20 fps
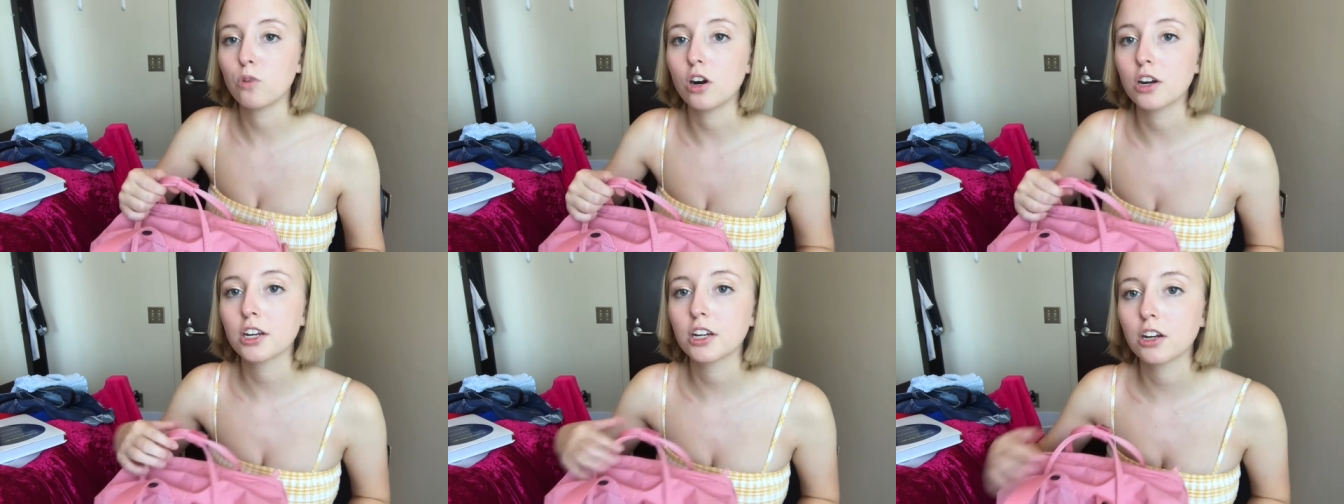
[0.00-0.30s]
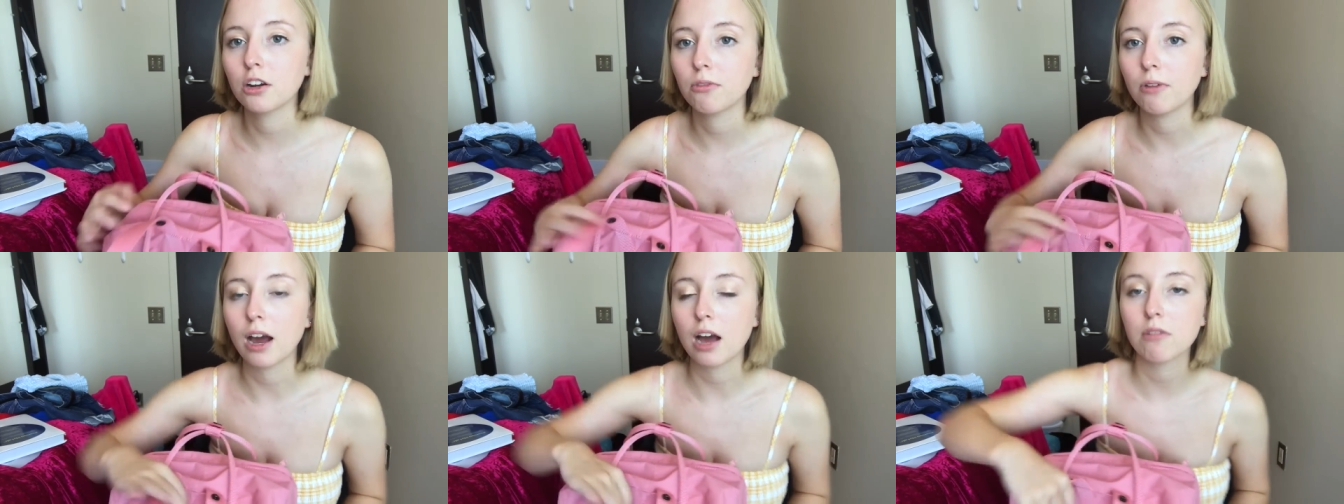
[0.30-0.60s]

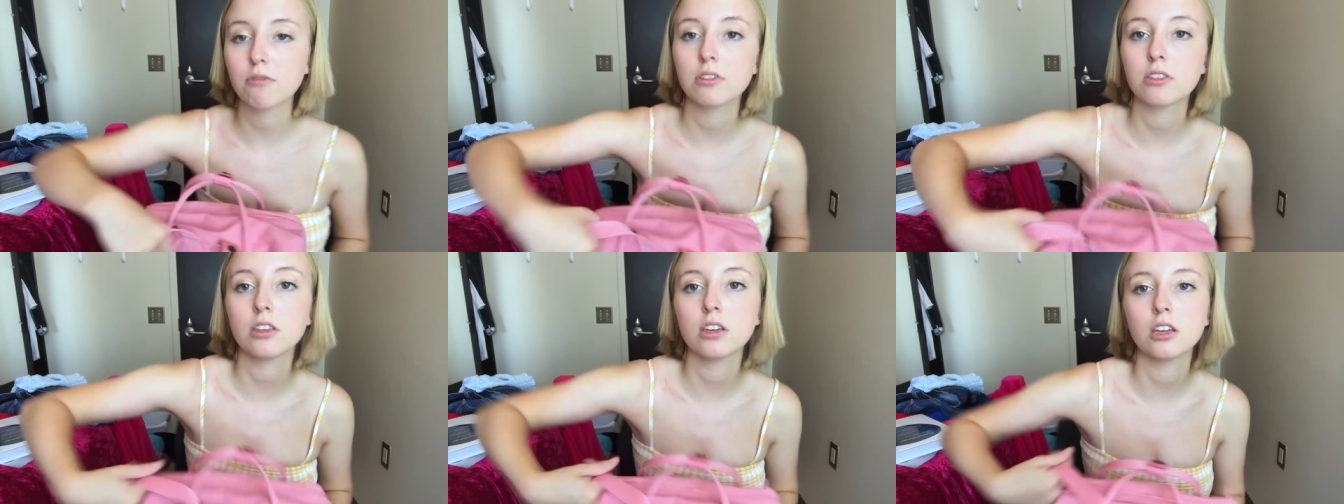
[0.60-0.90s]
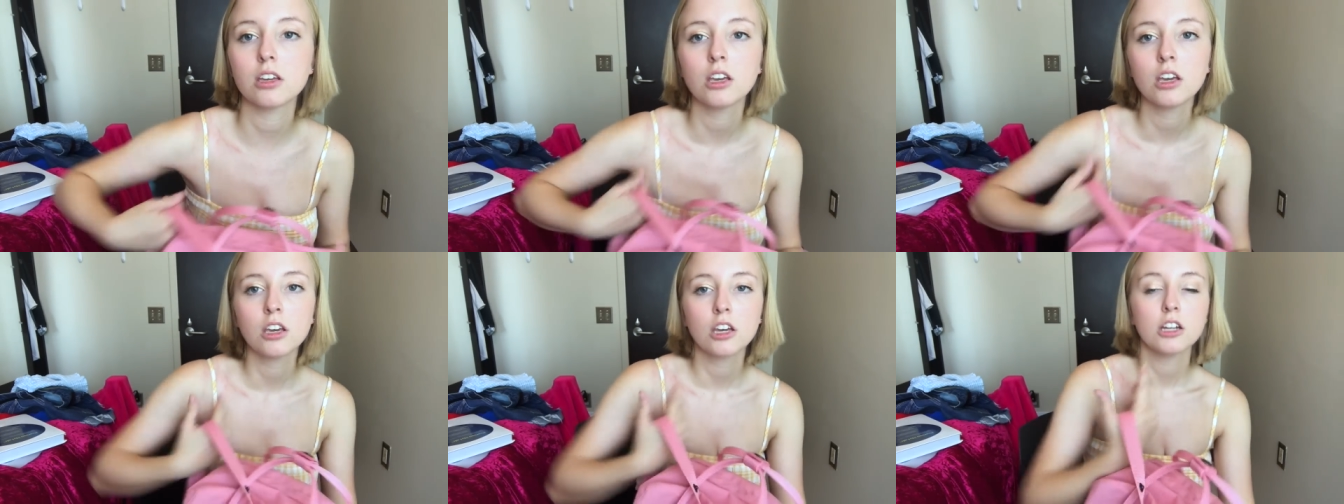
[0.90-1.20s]
walking around with
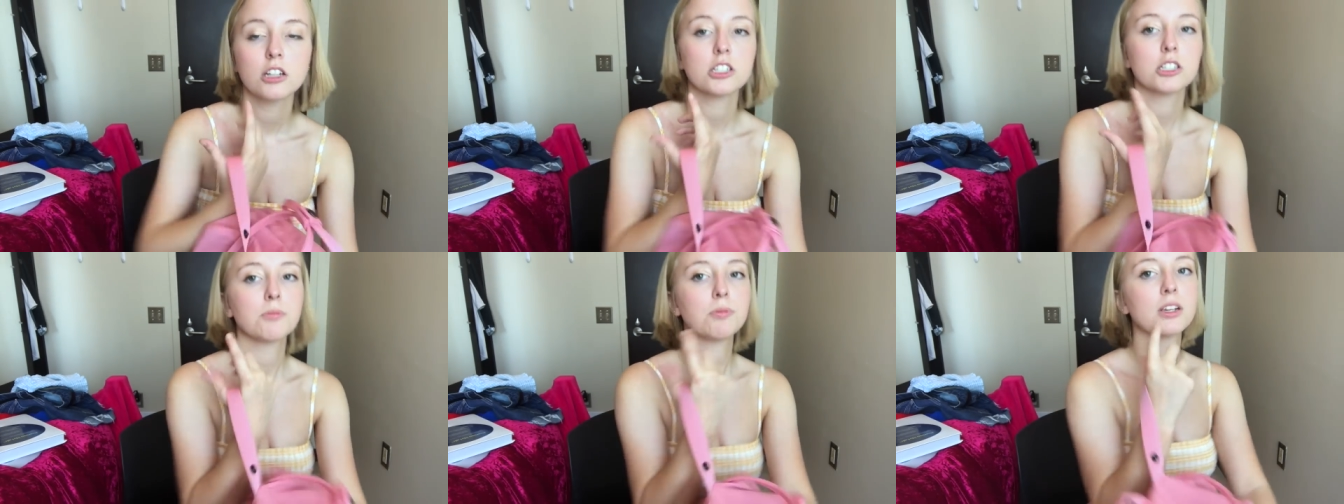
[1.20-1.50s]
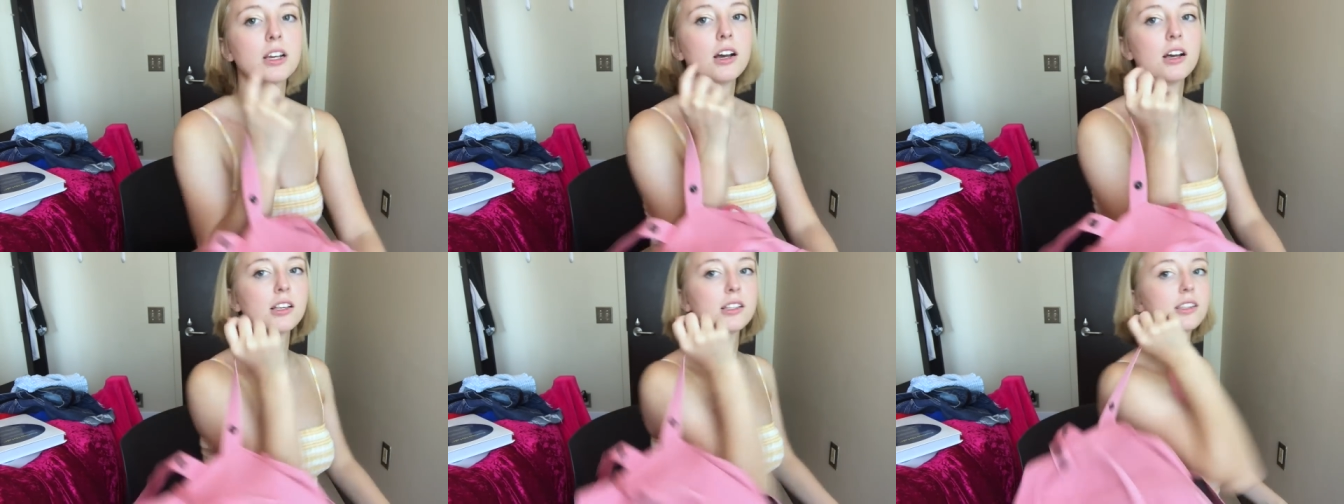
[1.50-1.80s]
it just
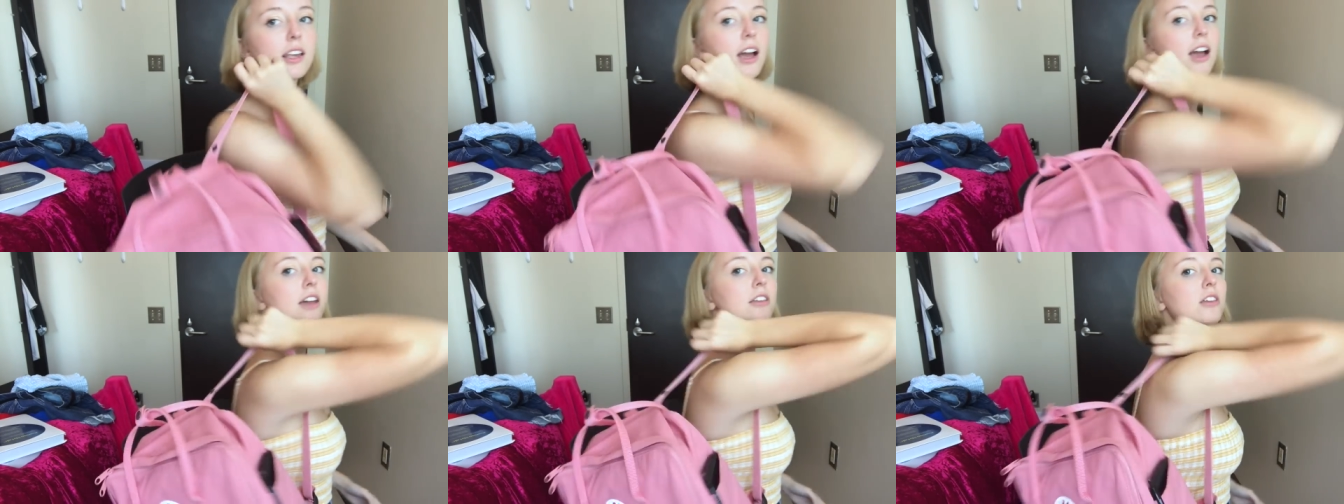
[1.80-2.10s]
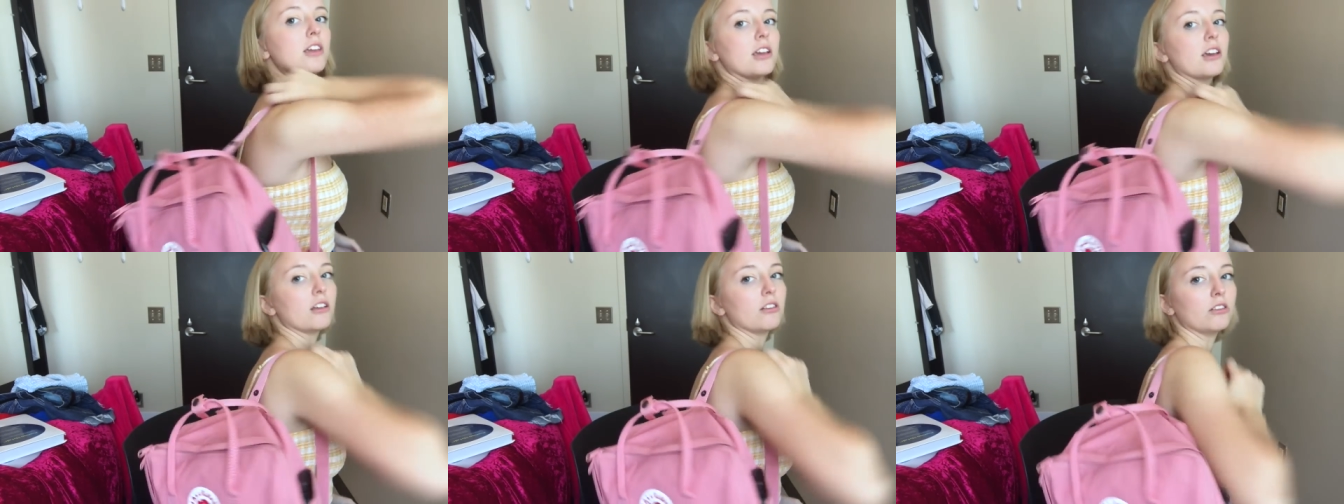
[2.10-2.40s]
because I
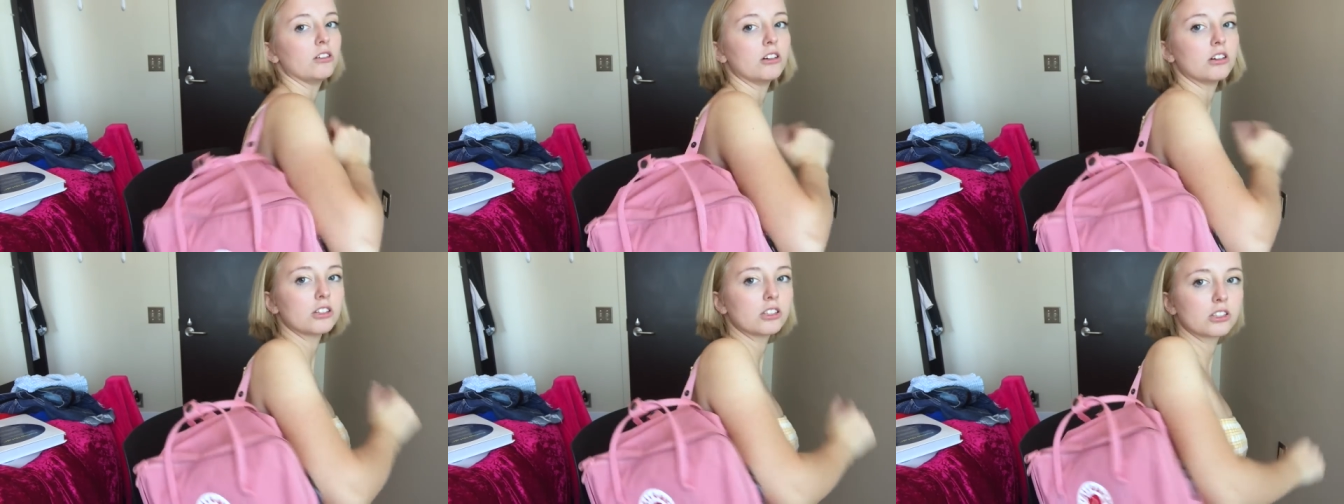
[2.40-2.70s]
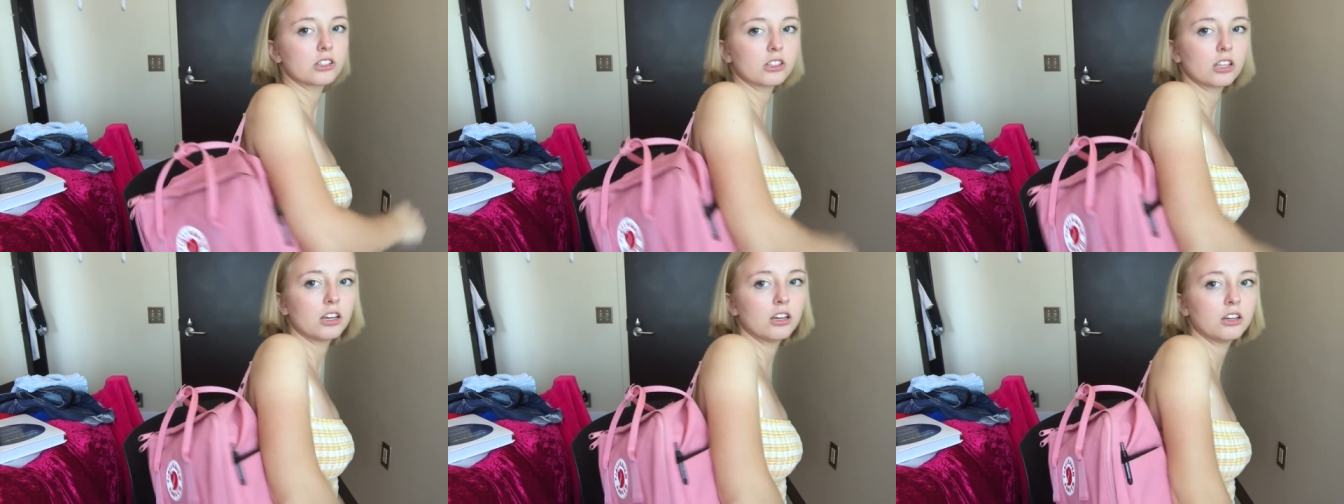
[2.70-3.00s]
think it
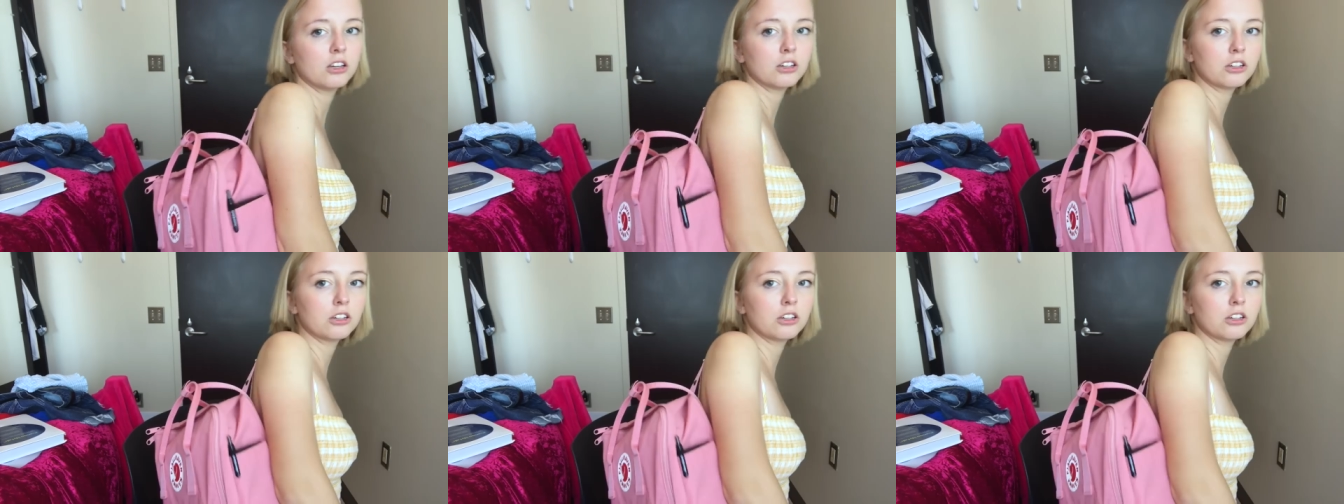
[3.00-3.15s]
looks